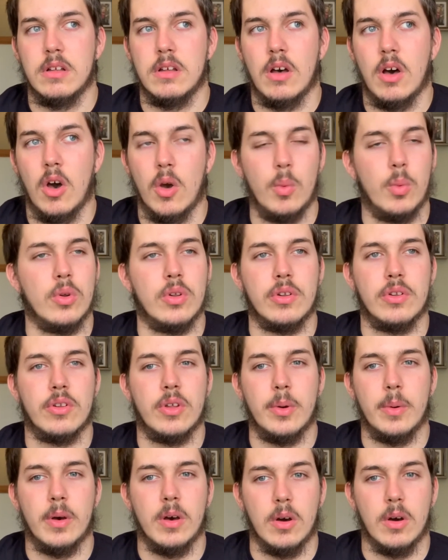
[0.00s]
I wouldn't
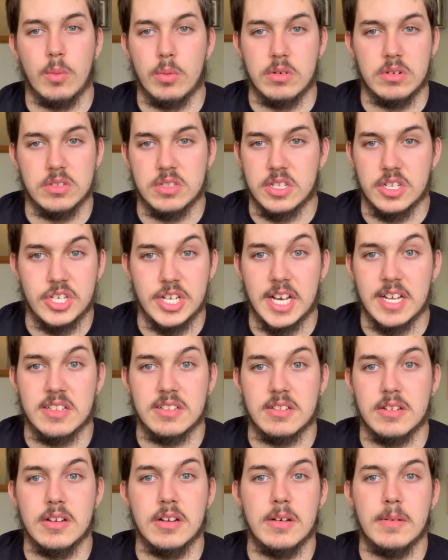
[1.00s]
do it, I wouldn't suggest
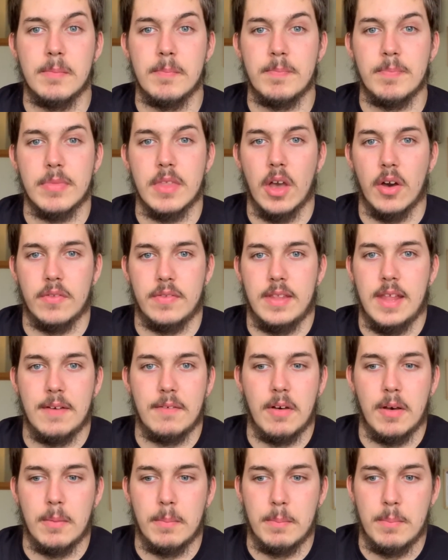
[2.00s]
it, I'd
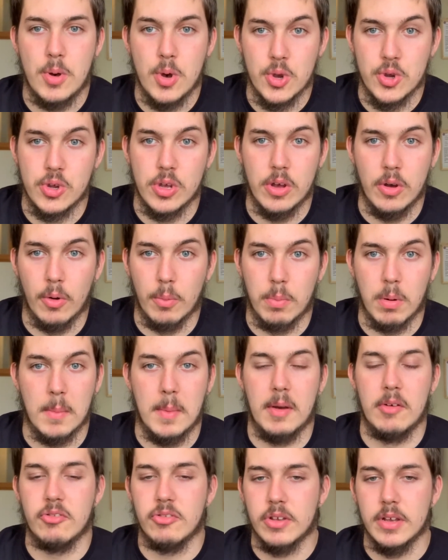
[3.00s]
never push it or
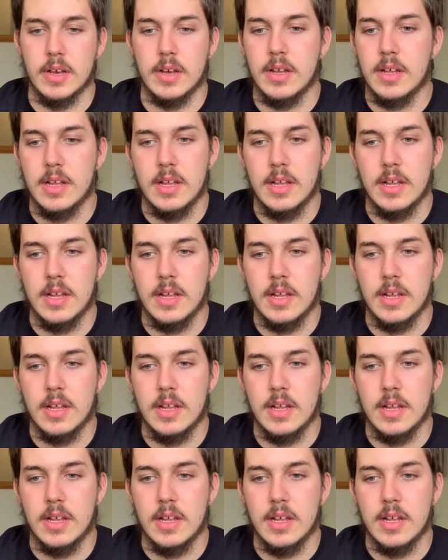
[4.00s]
promote it.